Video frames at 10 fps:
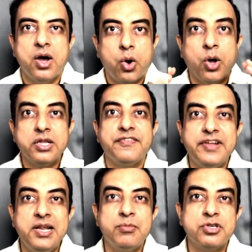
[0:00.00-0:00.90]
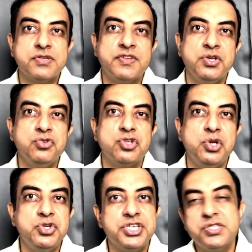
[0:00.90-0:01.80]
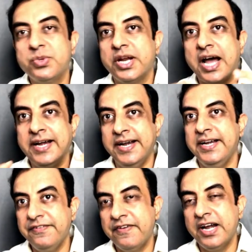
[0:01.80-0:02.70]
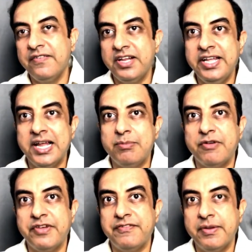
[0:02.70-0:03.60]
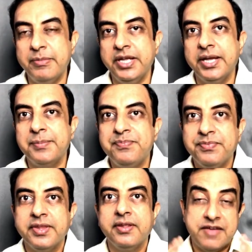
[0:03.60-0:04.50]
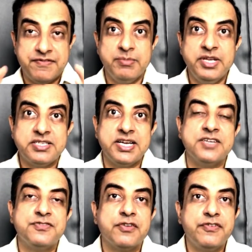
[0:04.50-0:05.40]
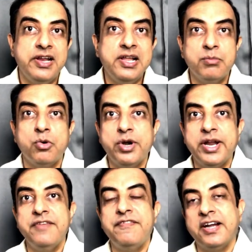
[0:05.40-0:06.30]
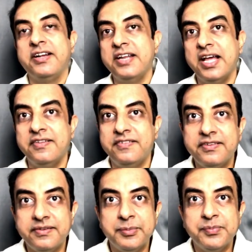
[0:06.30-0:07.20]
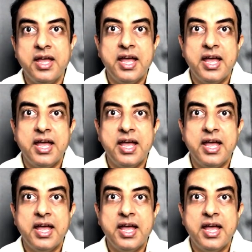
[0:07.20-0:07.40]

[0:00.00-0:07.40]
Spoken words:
All the failure modes of the new solutions were identified with the help of FMEA. FMEA stands for failure mode and effect analysis.